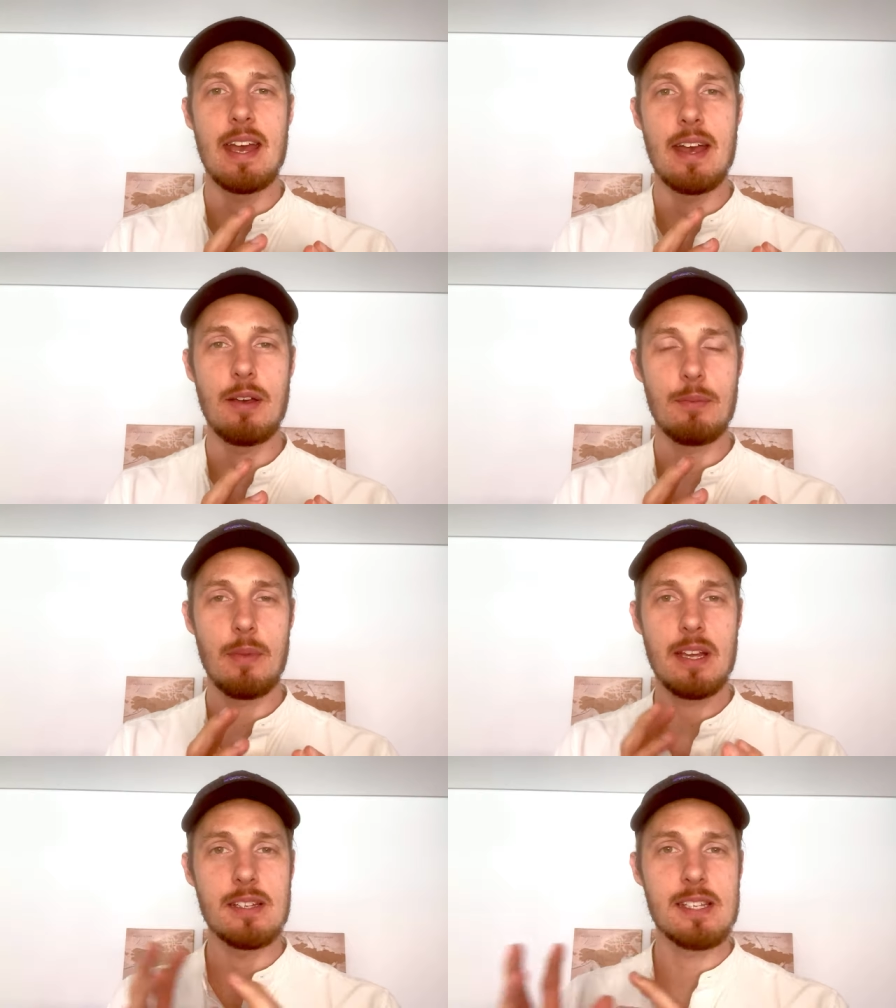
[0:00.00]
it
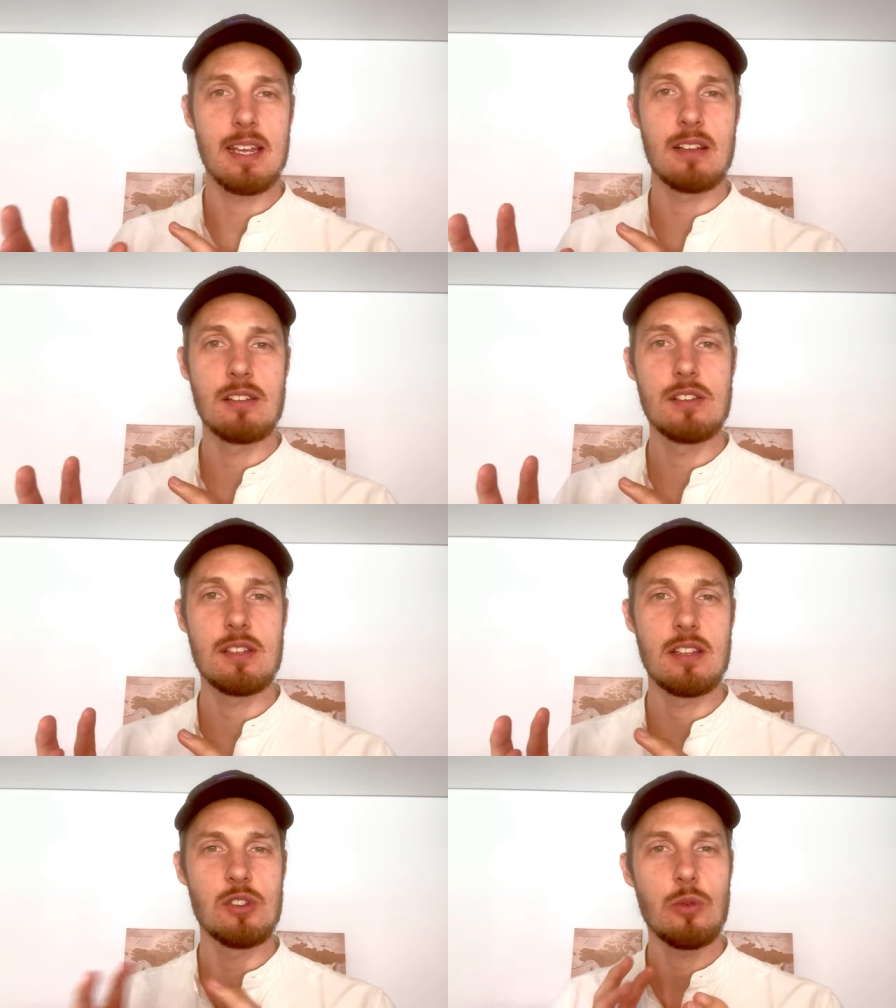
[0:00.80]
makes things
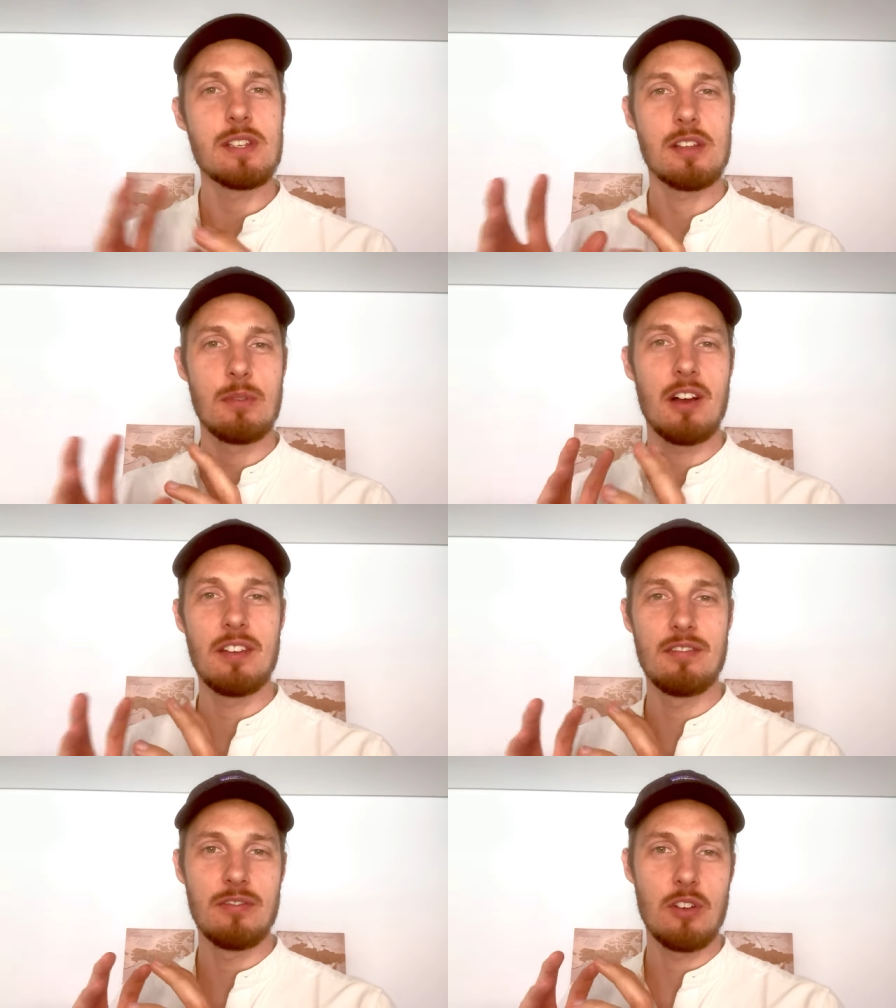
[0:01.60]
there's always some kind
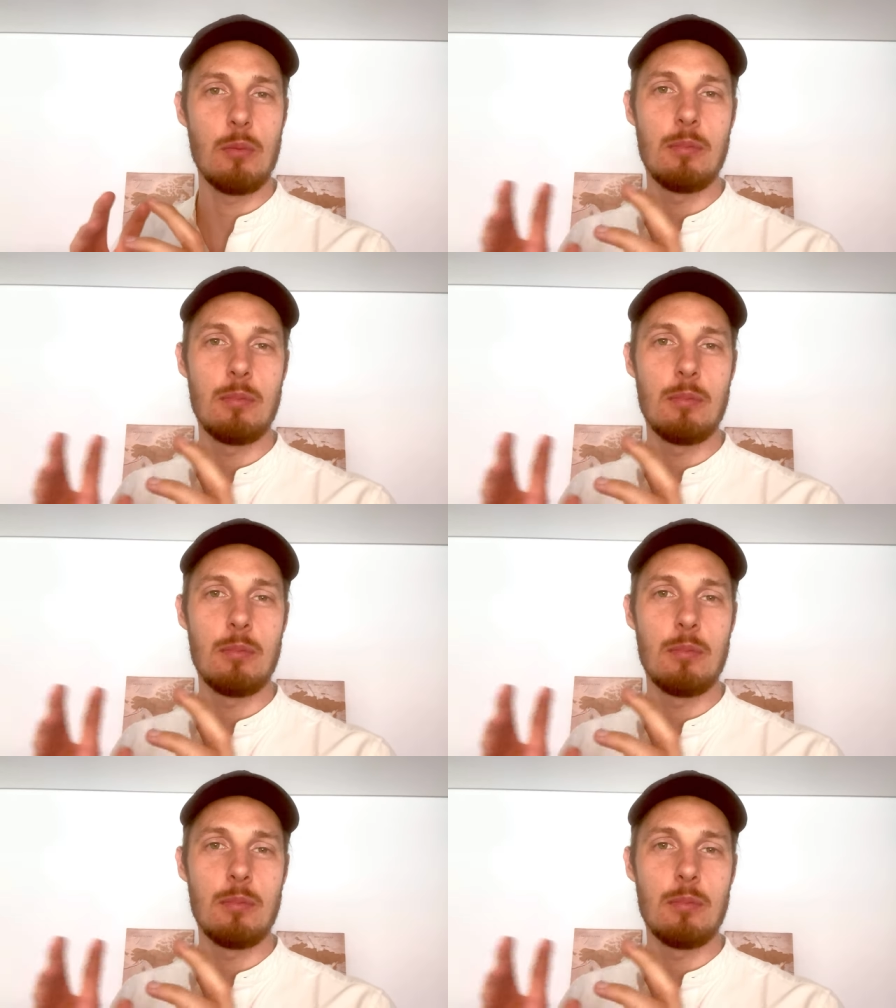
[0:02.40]
of